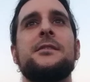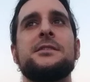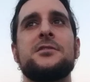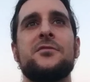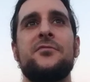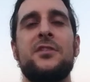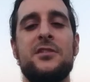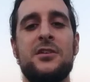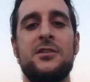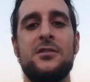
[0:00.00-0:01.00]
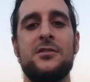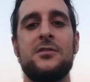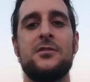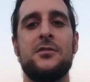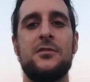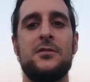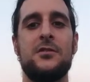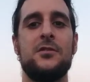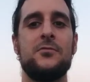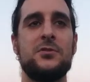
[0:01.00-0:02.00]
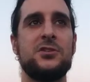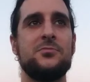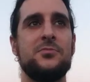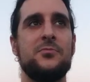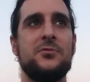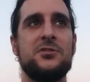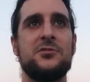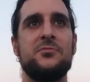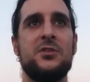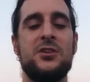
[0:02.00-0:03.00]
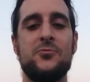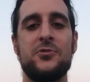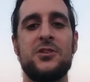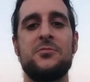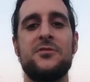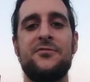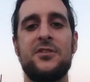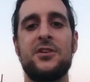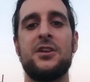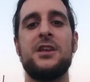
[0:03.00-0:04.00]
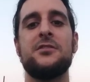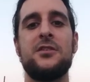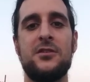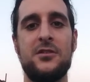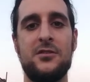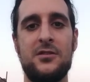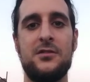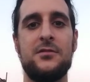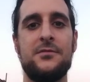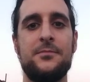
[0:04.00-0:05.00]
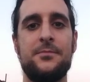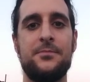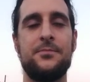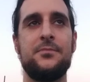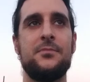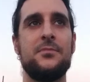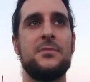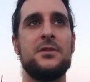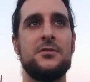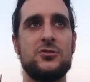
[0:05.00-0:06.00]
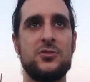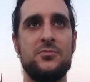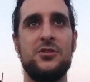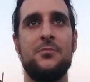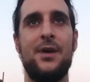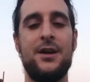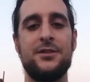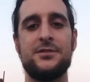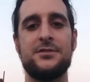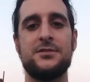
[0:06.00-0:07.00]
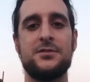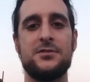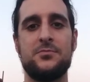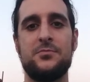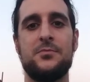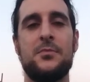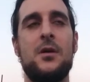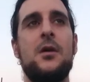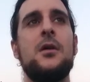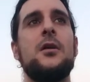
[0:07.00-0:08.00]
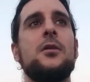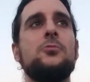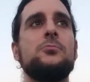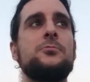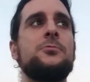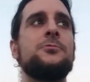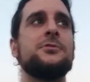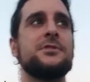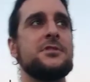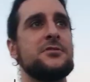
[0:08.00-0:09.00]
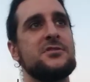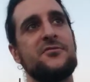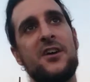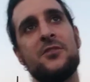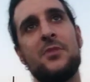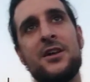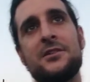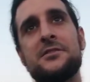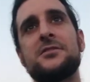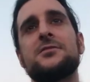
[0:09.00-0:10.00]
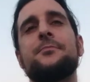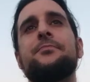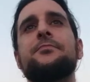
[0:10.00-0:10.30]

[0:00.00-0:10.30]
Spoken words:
Start feeling. We should equally be feeling and thinking. There should be a balance. So just find balance.